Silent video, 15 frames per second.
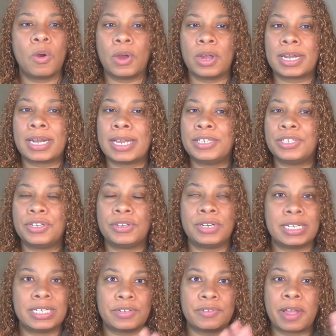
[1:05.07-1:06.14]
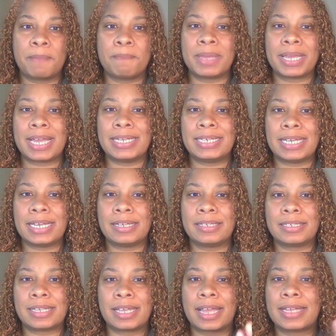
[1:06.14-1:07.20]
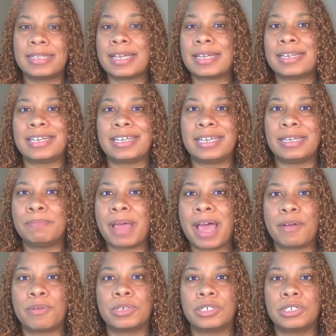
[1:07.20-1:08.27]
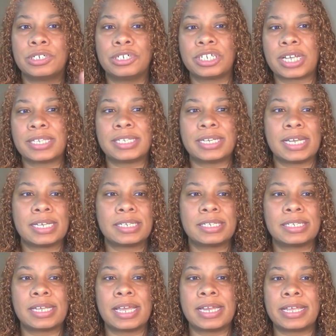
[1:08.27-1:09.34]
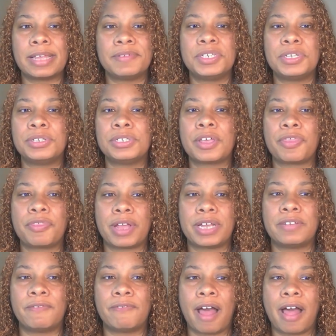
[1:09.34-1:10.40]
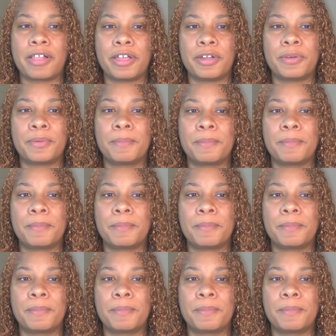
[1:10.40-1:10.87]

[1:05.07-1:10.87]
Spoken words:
Organize units around big ideas like identity, power, justice, and give students a thread to follow.